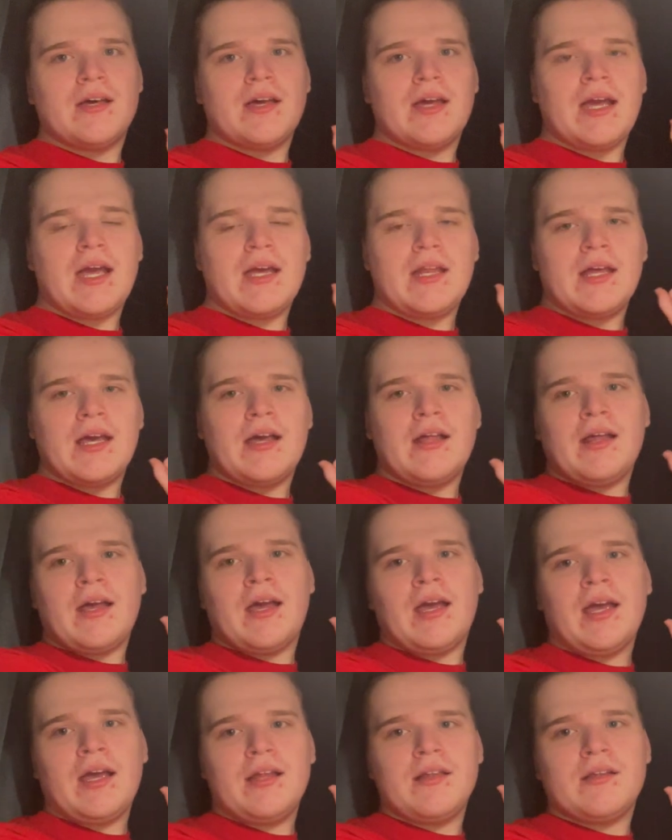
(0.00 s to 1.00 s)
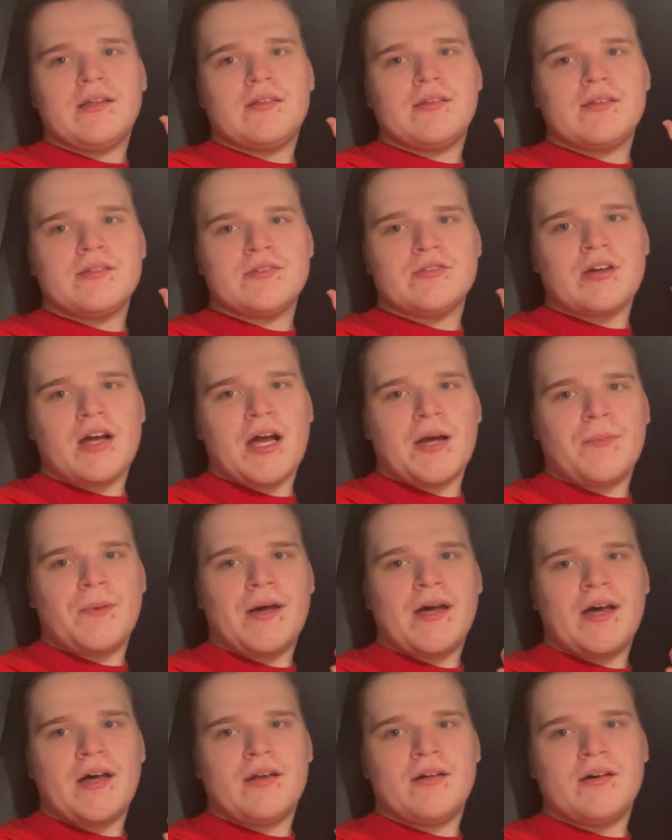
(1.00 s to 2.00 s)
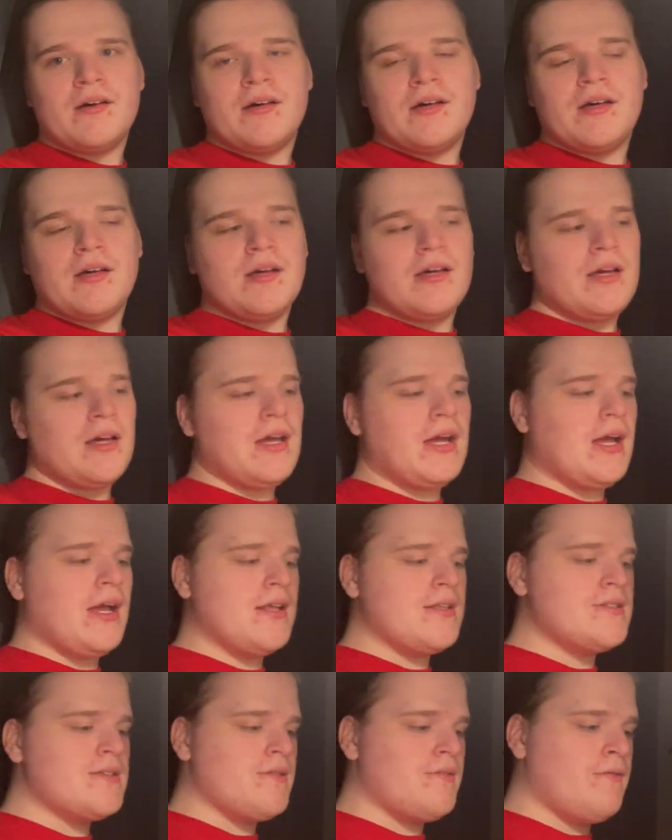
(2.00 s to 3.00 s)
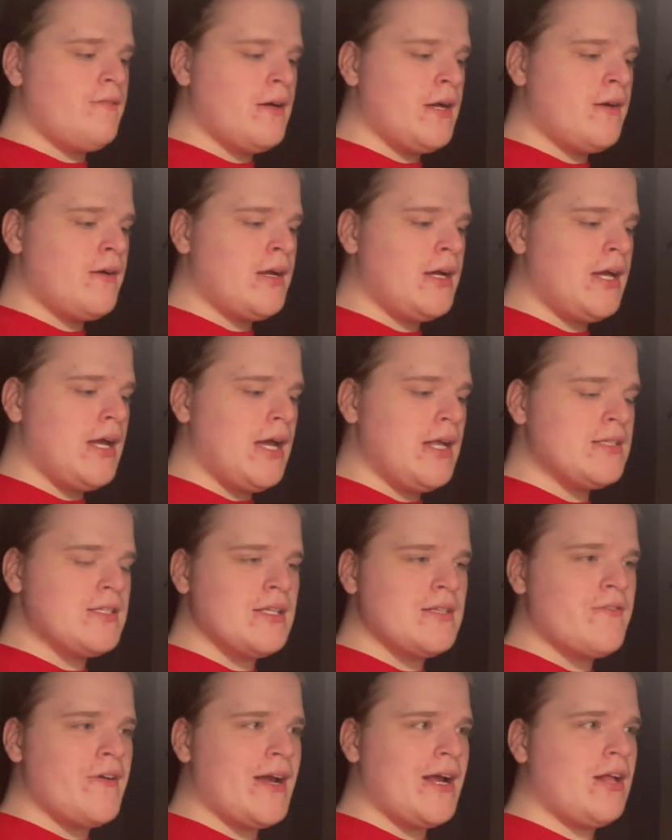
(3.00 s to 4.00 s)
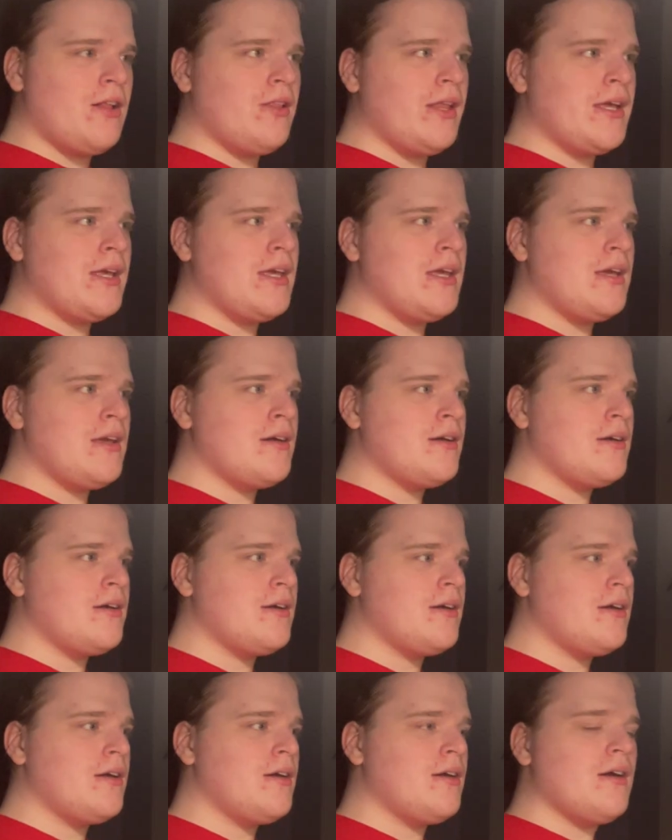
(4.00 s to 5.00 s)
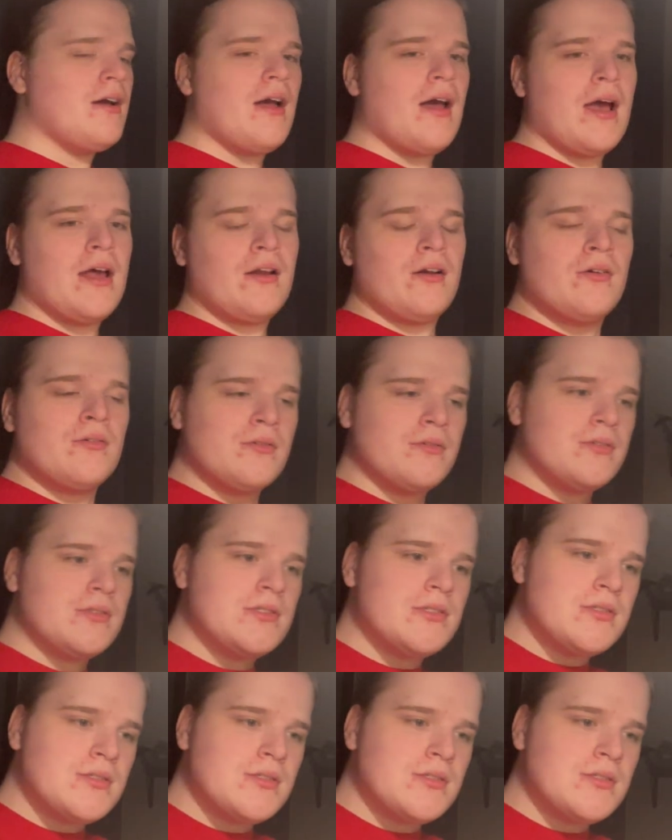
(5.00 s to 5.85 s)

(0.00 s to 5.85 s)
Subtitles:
this trackpad. It's very clicky. I don't.